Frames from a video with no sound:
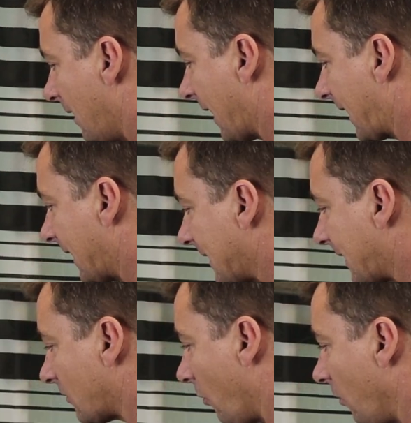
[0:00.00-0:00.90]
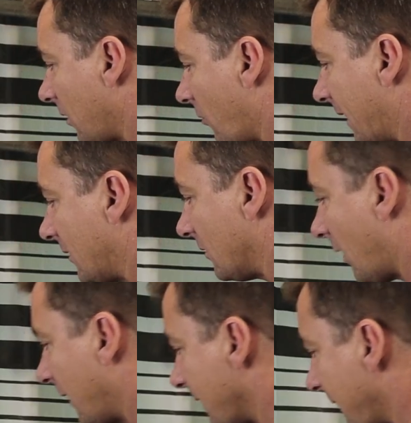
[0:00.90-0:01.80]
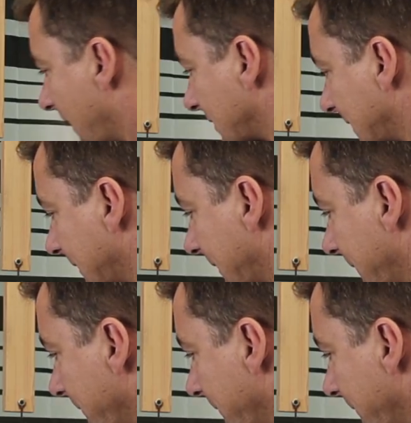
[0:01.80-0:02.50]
I can take it all the way to 9,000.